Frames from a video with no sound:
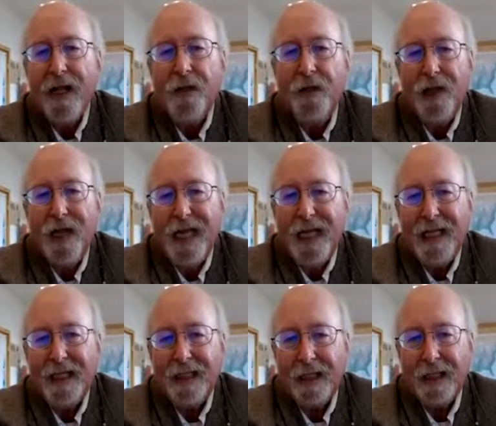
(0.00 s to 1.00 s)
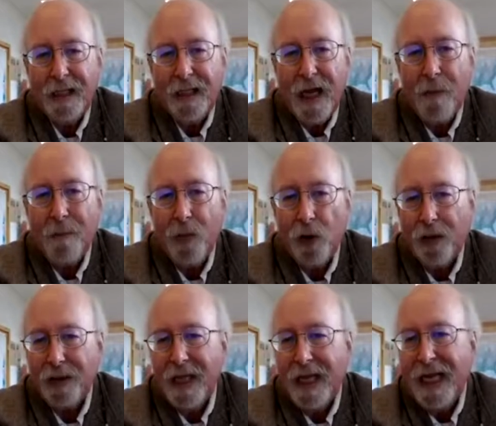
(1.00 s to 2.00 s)
these
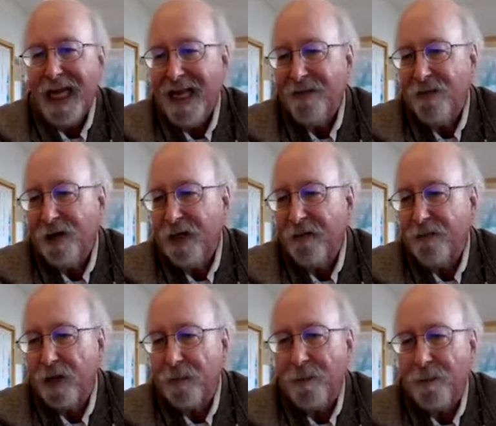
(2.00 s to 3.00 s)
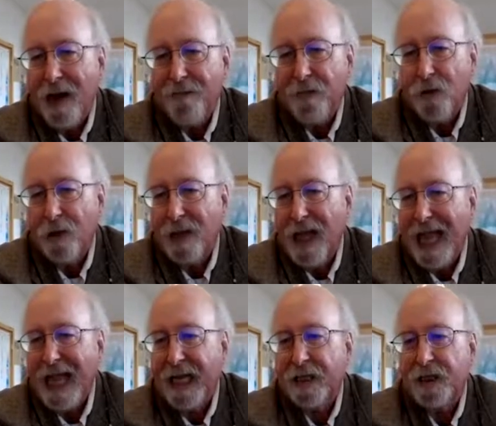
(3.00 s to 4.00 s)
numbers even if the buffer
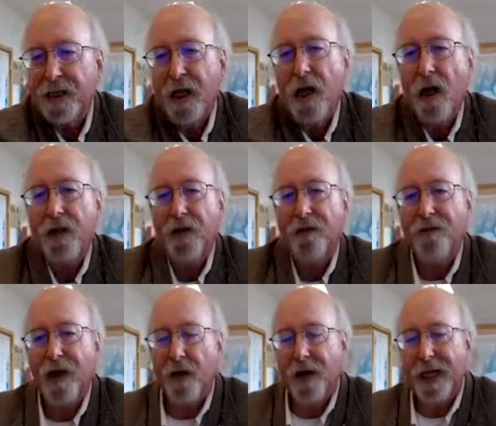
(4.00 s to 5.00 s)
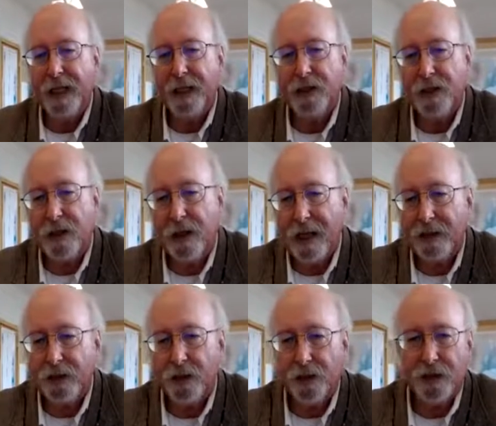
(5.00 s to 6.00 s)
lengths and the various
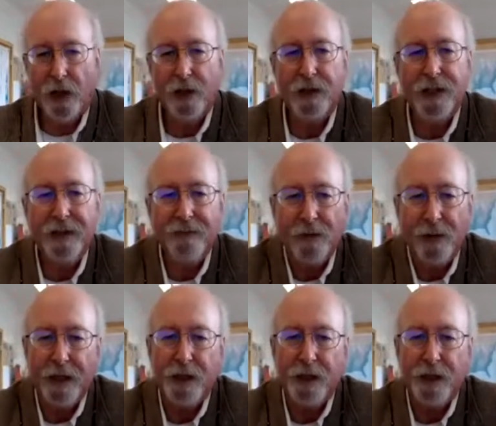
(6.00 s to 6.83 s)
clusters are different.